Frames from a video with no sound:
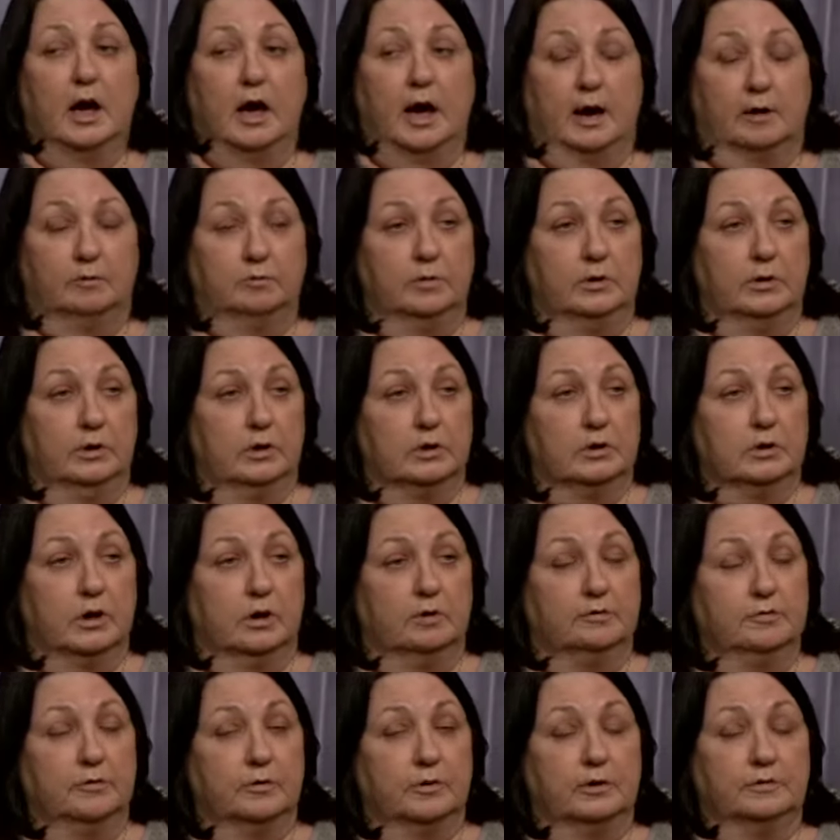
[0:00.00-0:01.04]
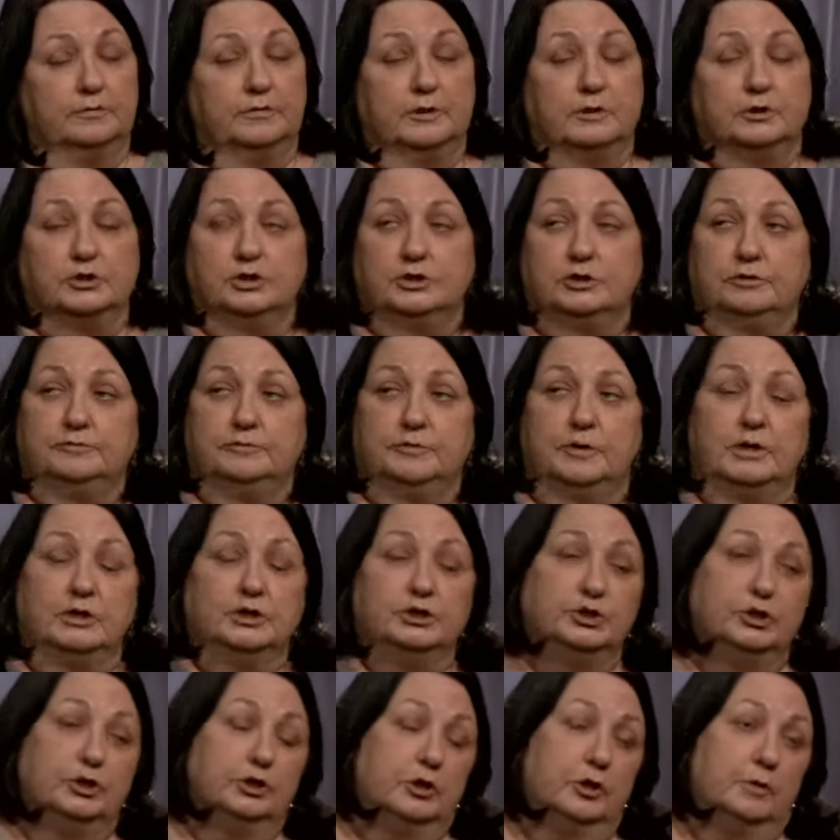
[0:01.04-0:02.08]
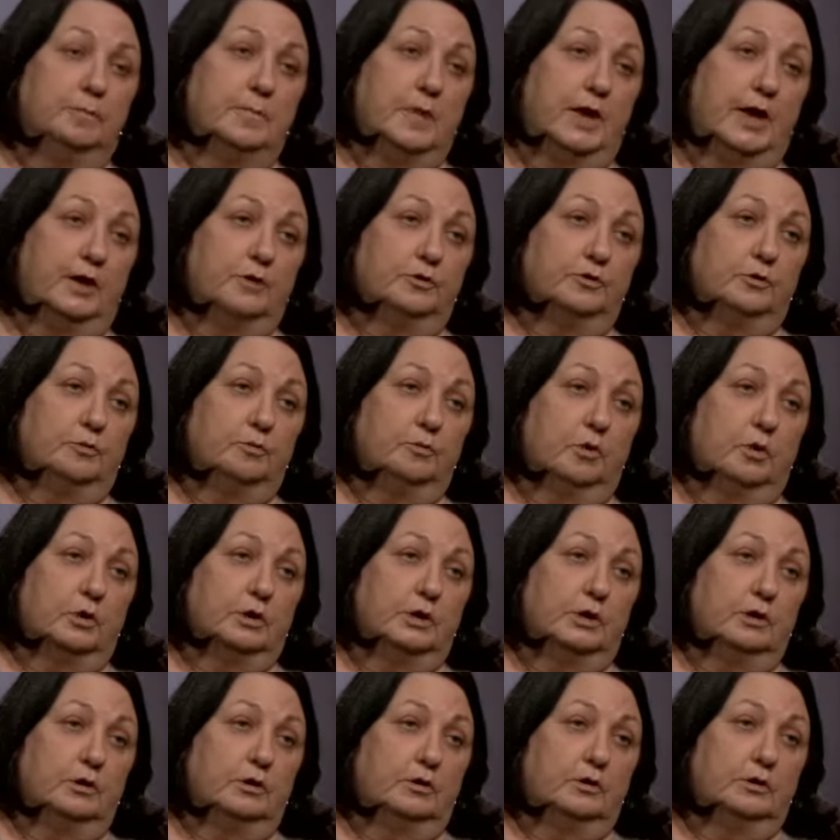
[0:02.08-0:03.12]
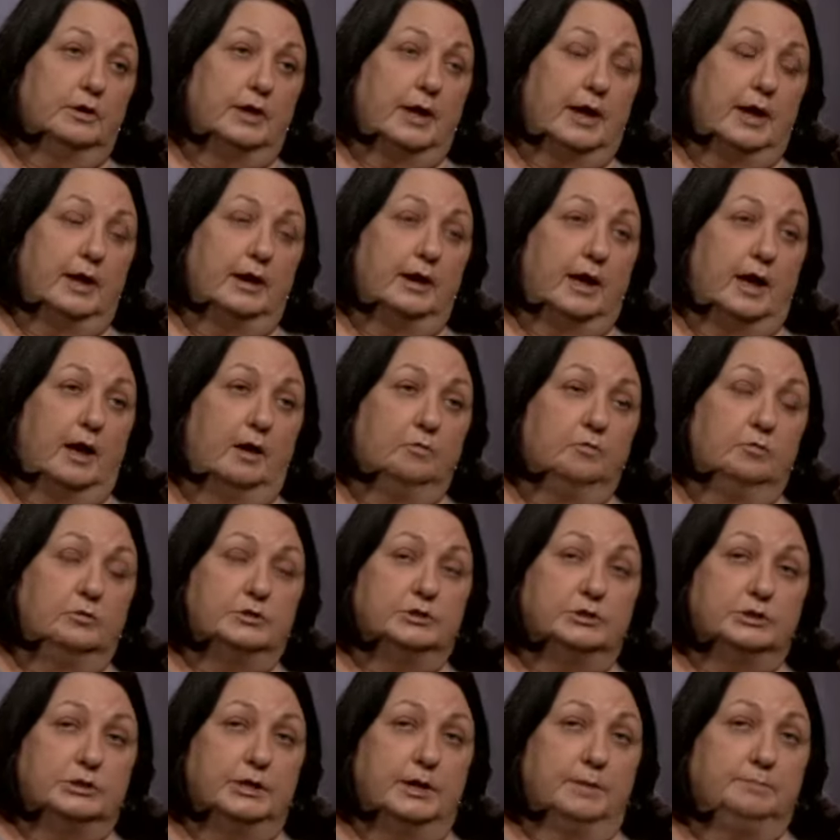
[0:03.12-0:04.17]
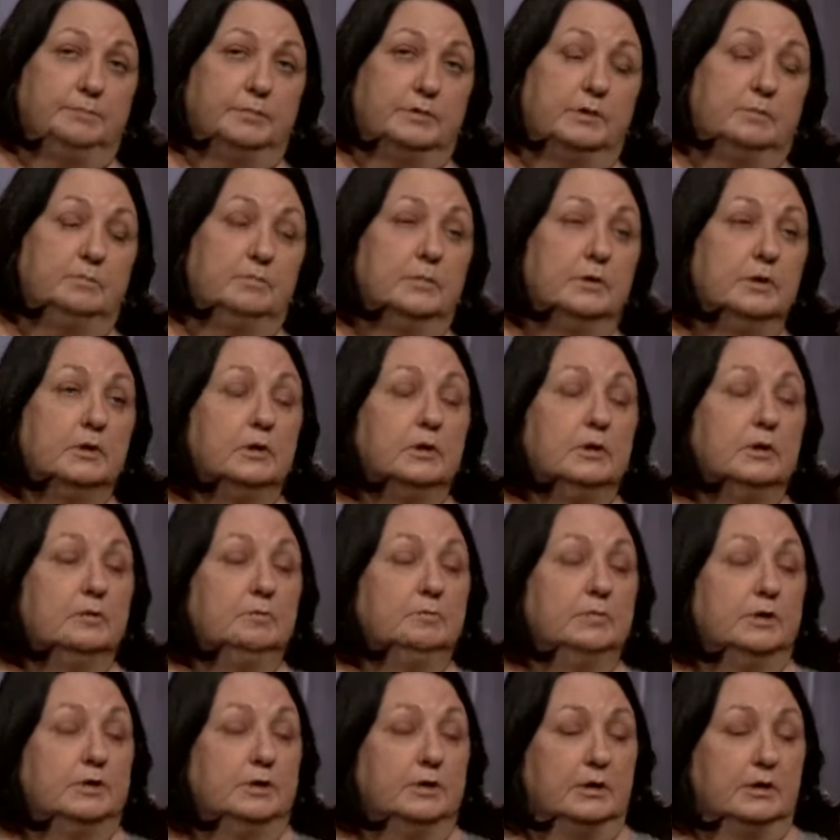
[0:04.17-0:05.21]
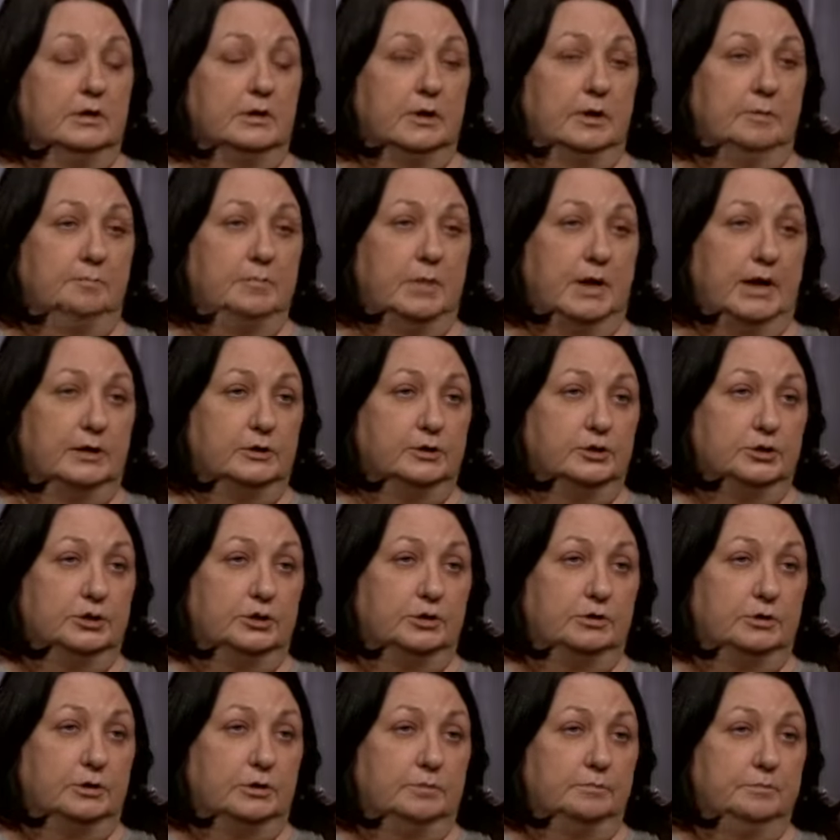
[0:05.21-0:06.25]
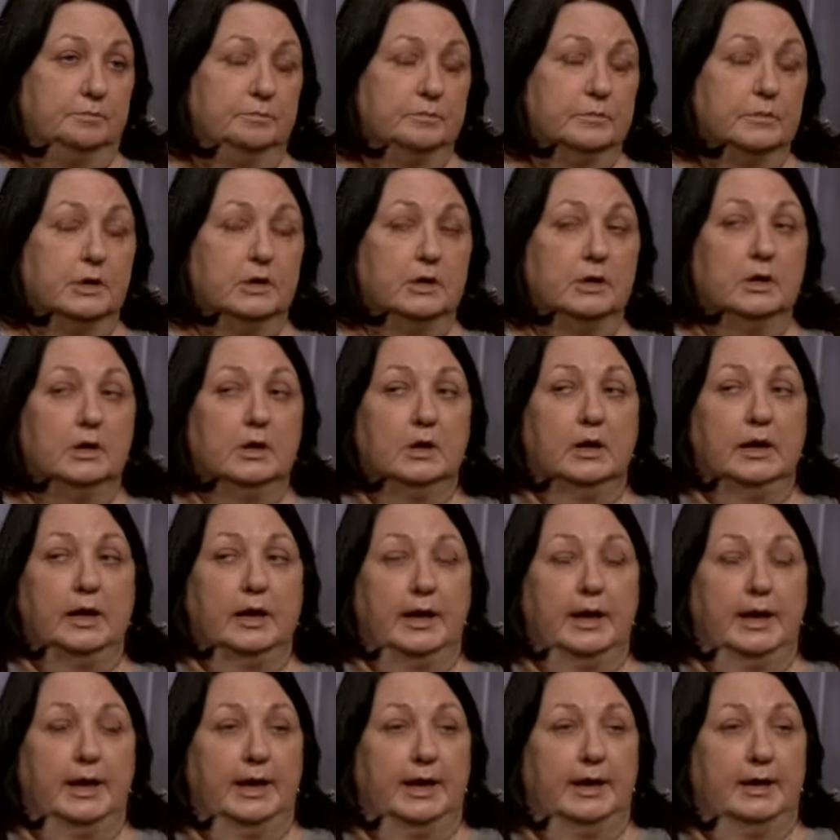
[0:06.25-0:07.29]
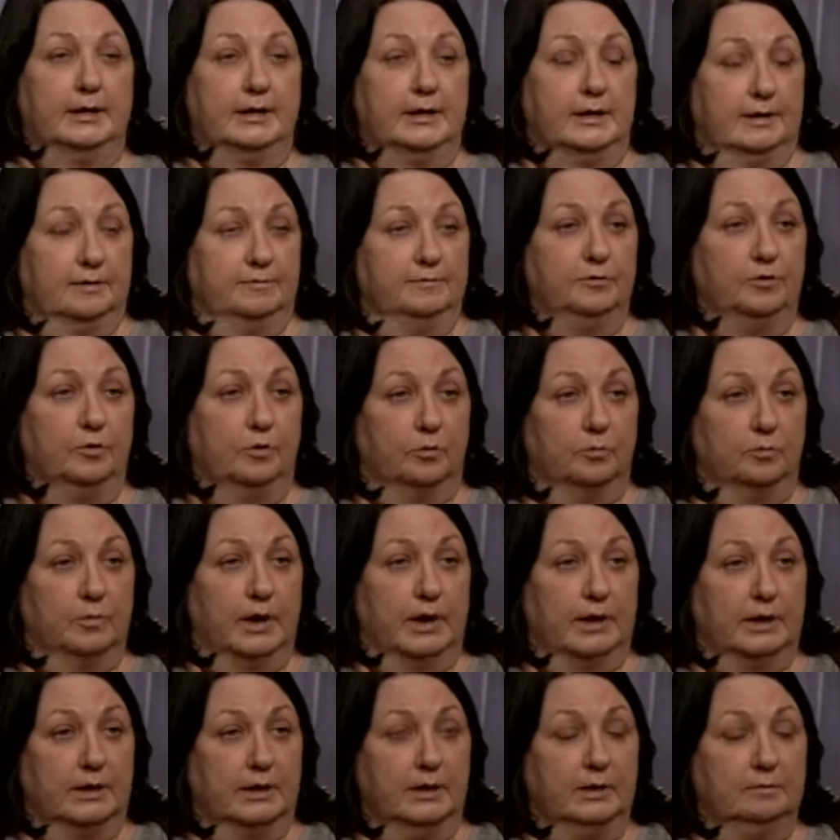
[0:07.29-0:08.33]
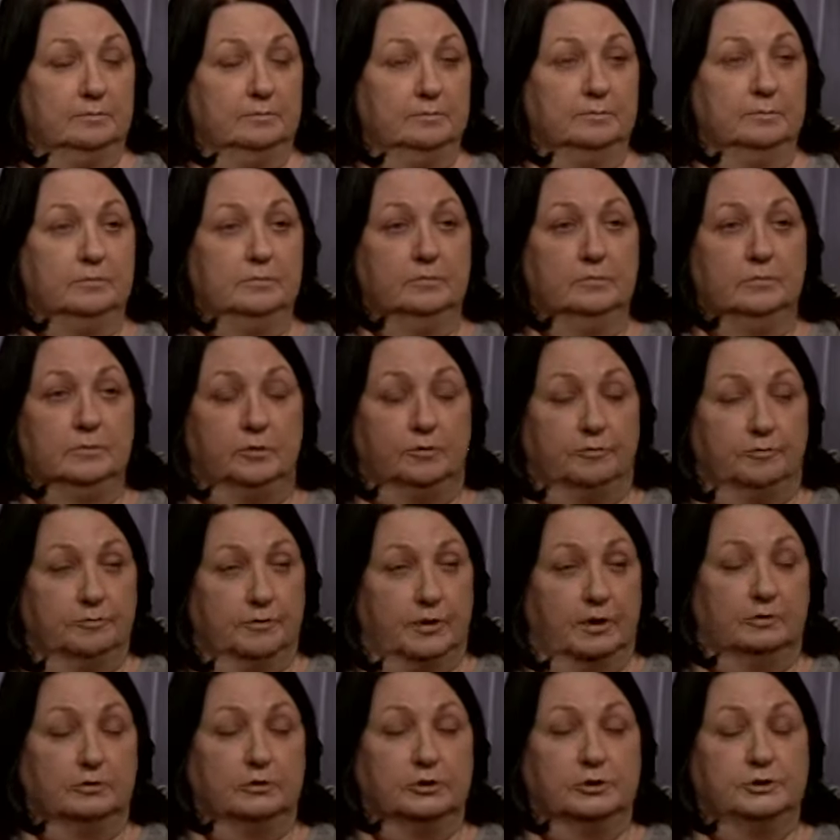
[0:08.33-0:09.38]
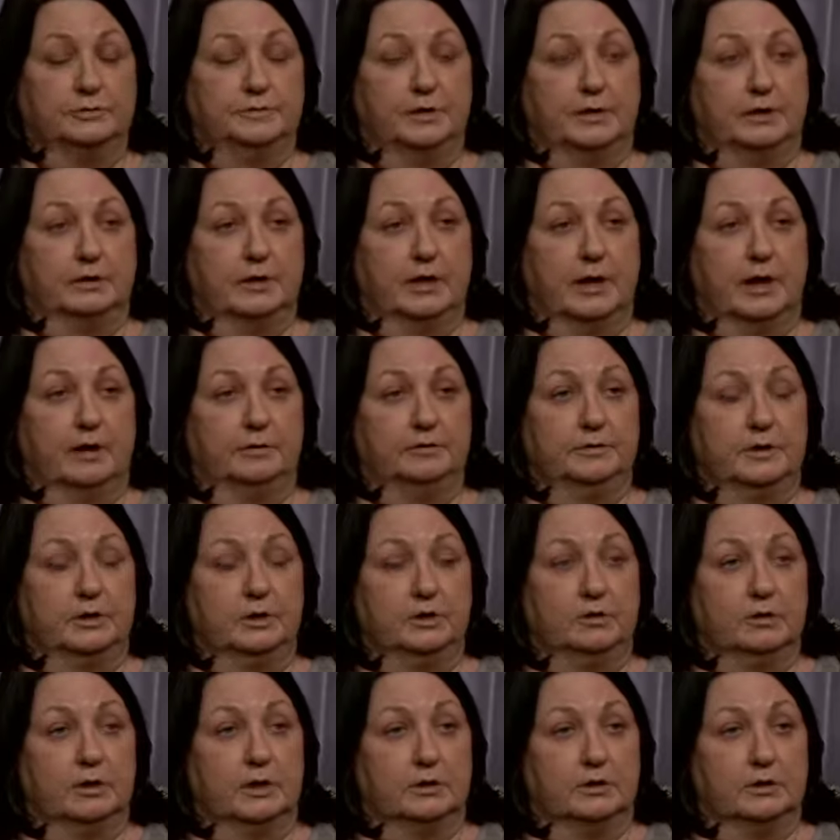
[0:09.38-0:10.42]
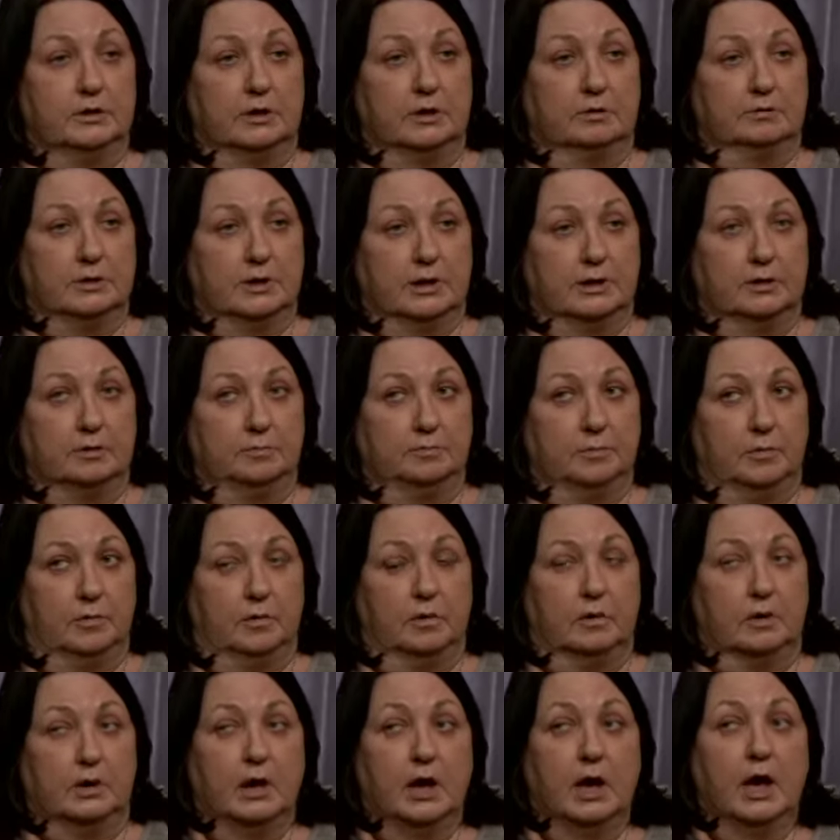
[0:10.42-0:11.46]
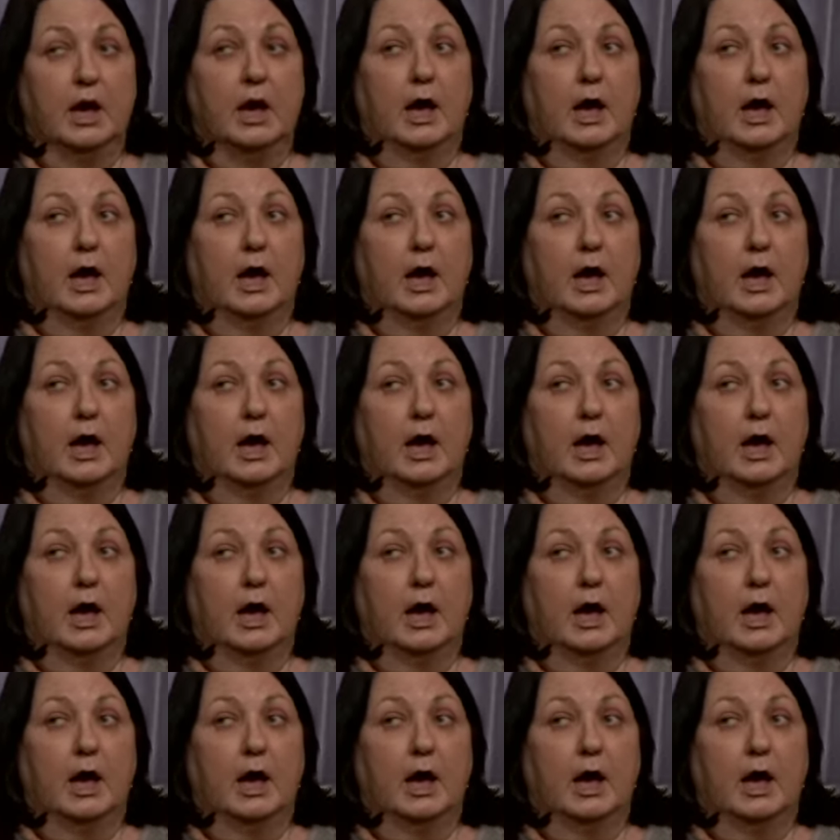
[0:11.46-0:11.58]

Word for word: I will look over if they're still finishing their math or working on that. I will skip them, but then come back to them. And if you're ready, your folder's filled out, then you get to go take a book.